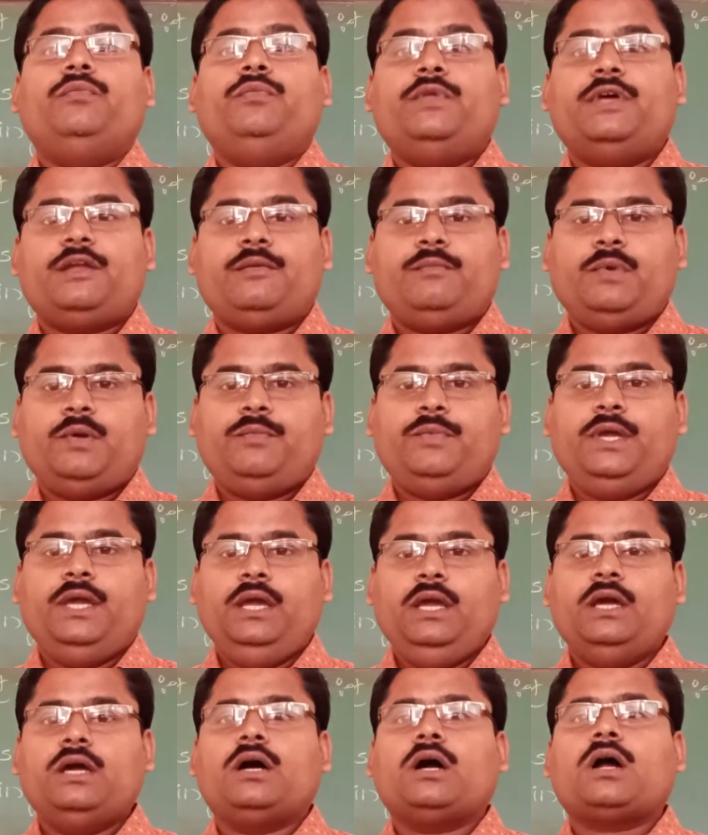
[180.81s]
There may
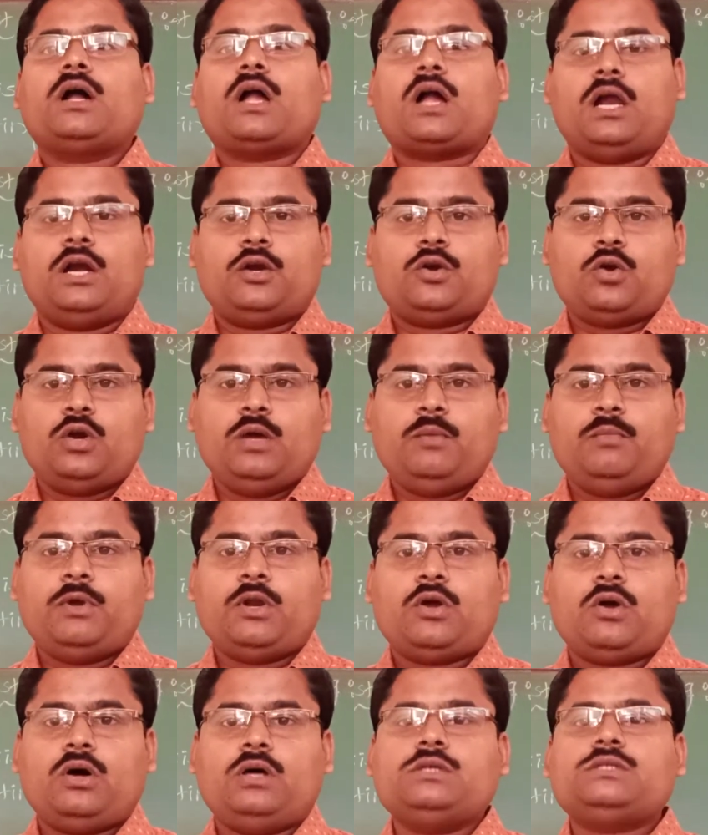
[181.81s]
be
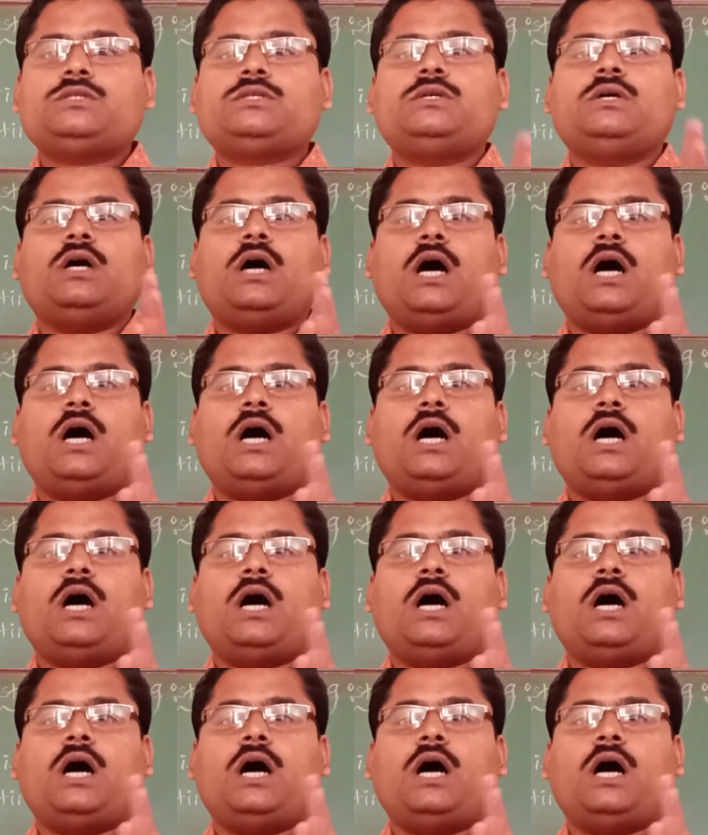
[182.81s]
controllable cost,